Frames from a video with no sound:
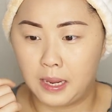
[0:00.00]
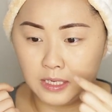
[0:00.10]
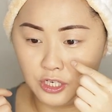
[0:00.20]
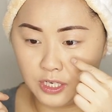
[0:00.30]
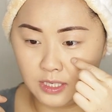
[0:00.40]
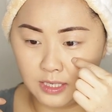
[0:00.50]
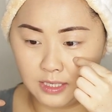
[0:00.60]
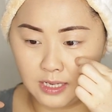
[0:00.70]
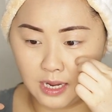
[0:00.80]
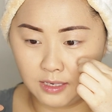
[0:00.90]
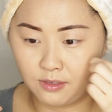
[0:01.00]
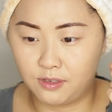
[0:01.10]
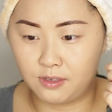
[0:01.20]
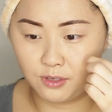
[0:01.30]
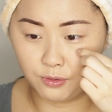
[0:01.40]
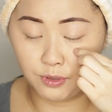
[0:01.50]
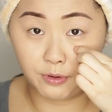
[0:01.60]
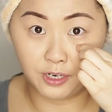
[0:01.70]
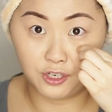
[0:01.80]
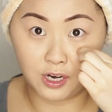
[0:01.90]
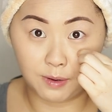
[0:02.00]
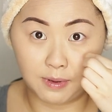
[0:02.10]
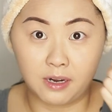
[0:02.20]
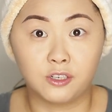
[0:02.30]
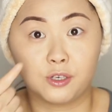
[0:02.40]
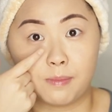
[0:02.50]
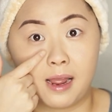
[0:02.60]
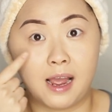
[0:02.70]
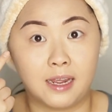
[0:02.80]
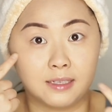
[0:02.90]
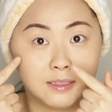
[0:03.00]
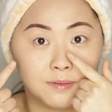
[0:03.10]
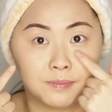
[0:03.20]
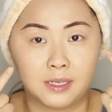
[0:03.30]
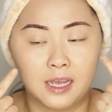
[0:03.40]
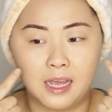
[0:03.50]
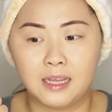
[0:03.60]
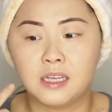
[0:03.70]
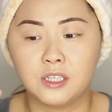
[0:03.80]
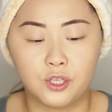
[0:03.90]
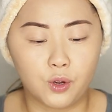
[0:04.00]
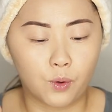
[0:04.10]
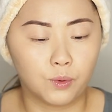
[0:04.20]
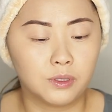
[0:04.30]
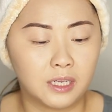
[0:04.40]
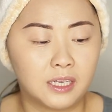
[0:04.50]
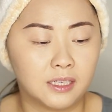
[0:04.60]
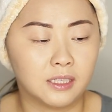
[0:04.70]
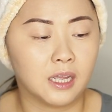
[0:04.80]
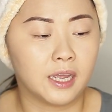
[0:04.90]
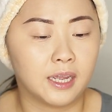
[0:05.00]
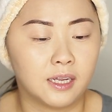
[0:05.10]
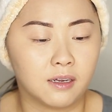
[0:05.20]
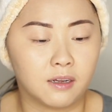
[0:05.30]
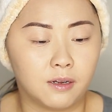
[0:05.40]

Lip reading: it just is not doing a great job under my eyes, and that's the only like